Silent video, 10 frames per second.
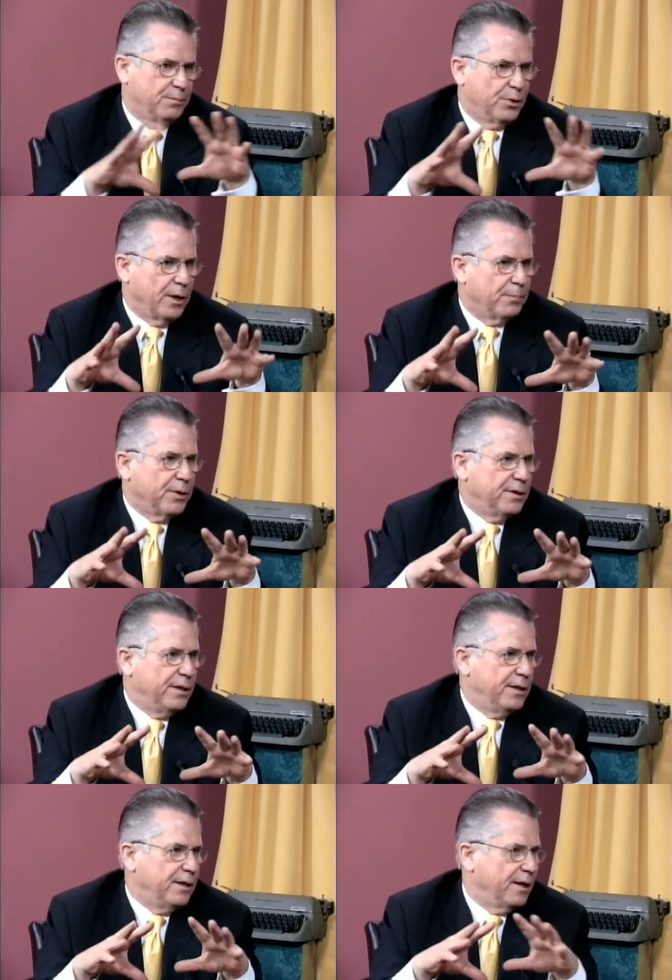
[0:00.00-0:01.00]
put up on
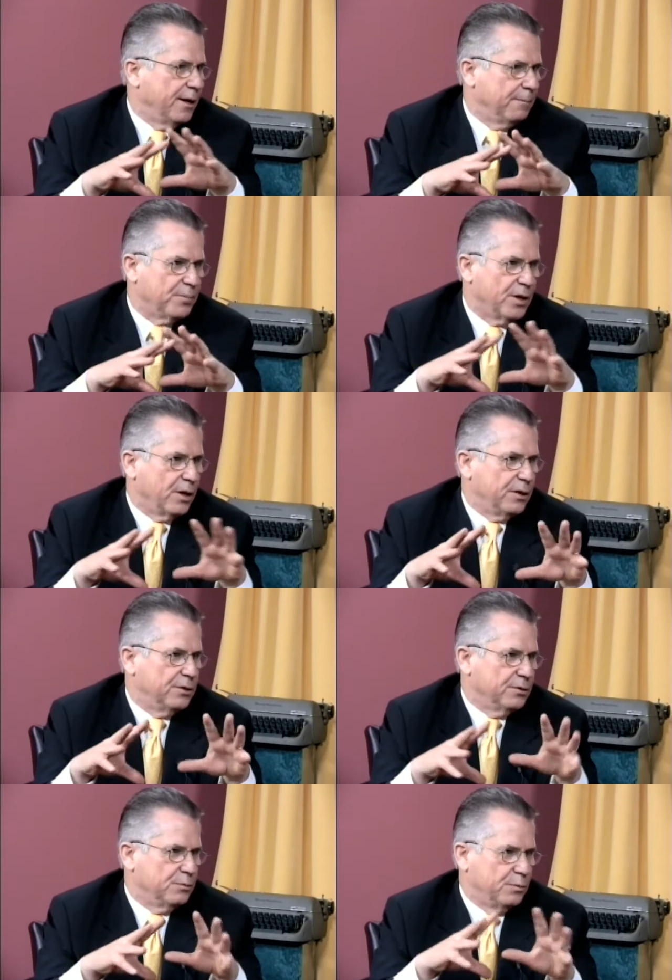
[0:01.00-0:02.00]
the on
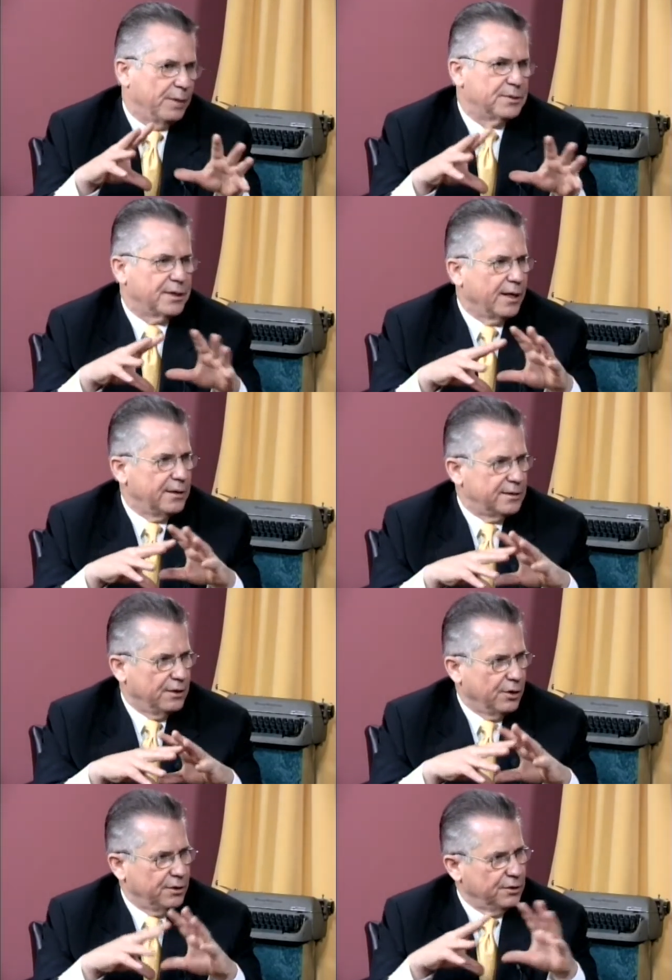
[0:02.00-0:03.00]
your website
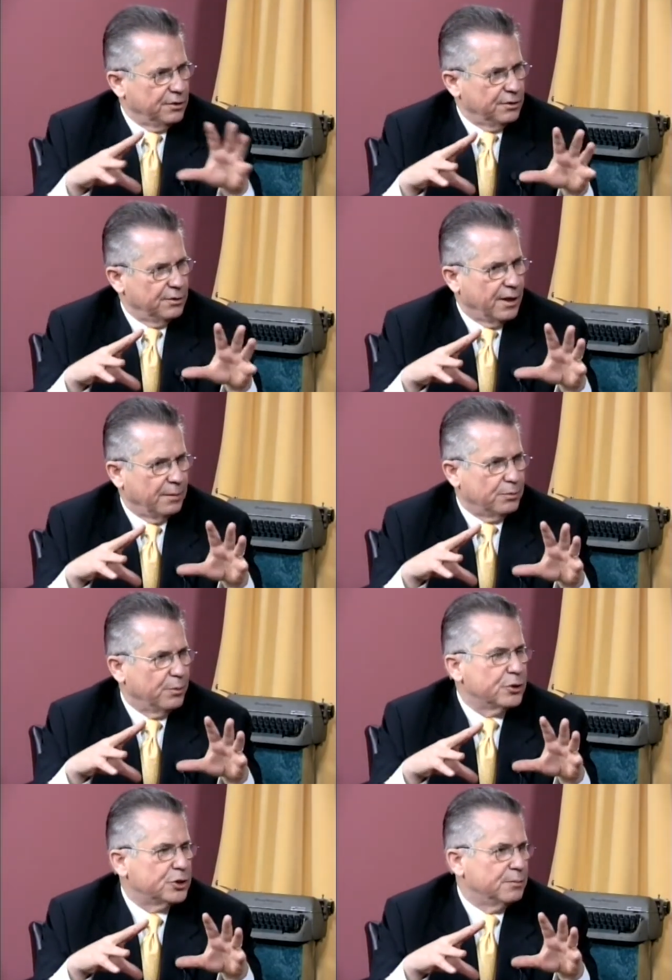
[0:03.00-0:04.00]
and on your
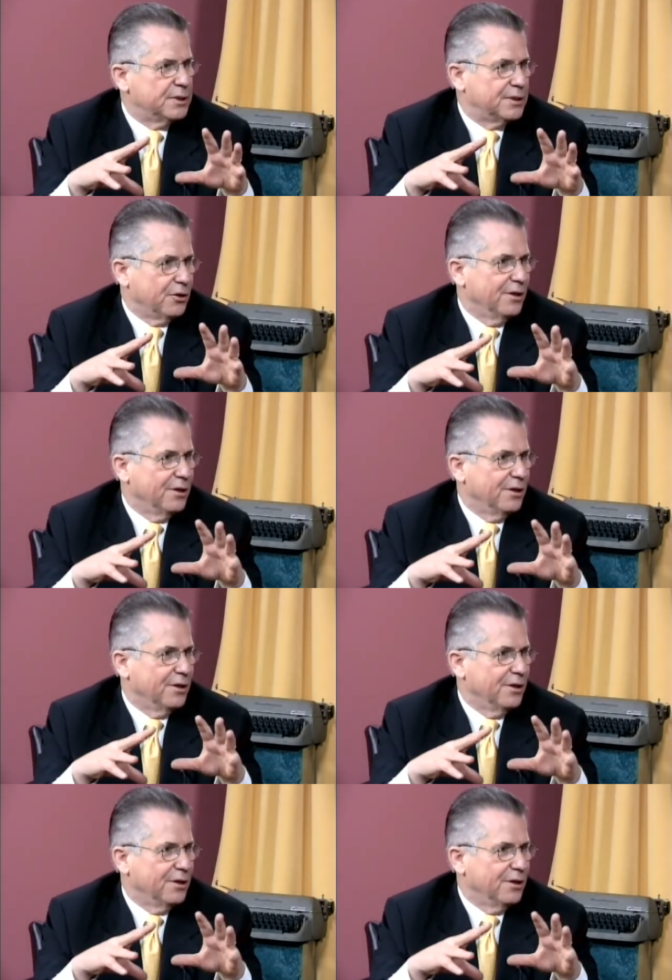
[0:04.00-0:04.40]
promotional material.